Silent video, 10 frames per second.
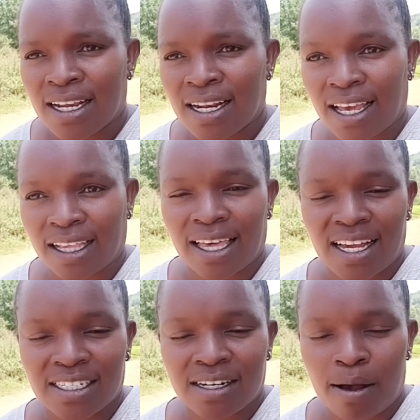like
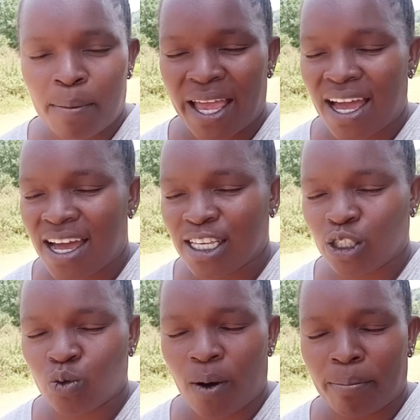that. My
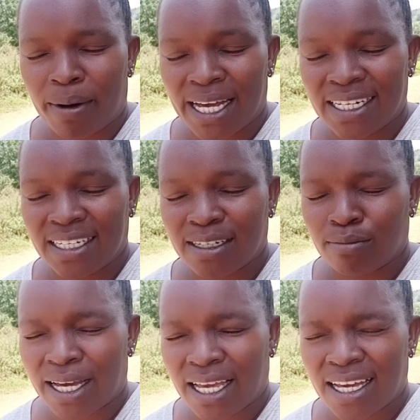eyes were
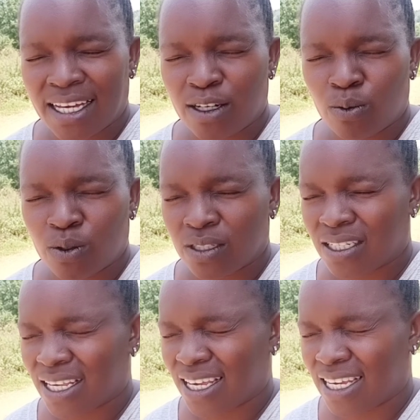burning, my head was
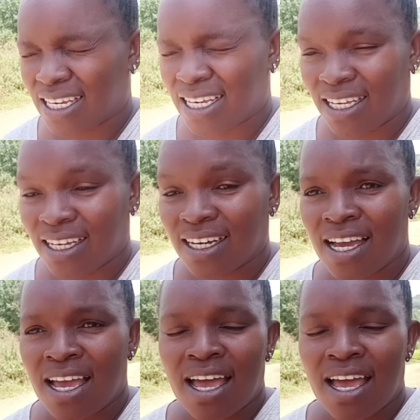aching.